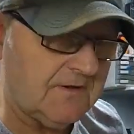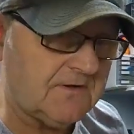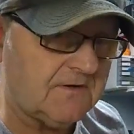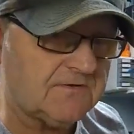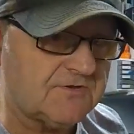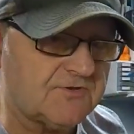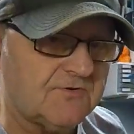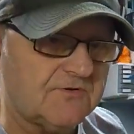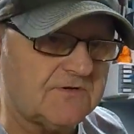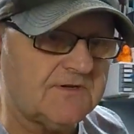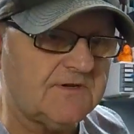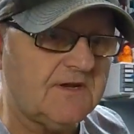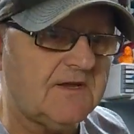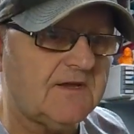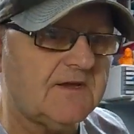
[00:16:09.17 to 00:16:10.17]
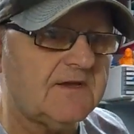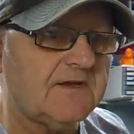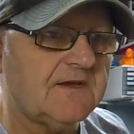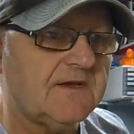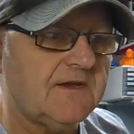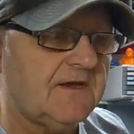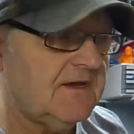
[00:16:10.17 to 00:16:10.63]
constructed.
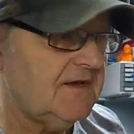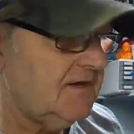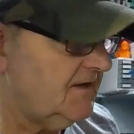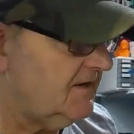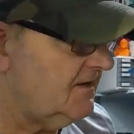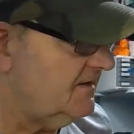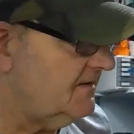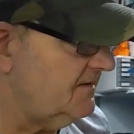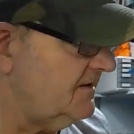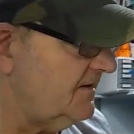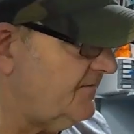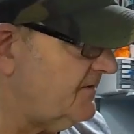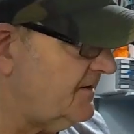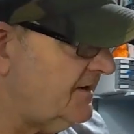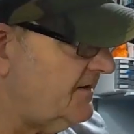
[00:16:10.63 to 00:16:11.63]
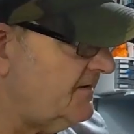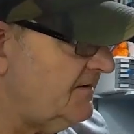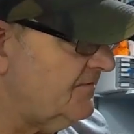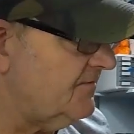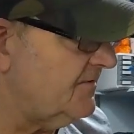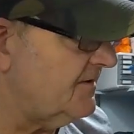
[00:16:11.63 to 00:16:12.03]
I haven't any other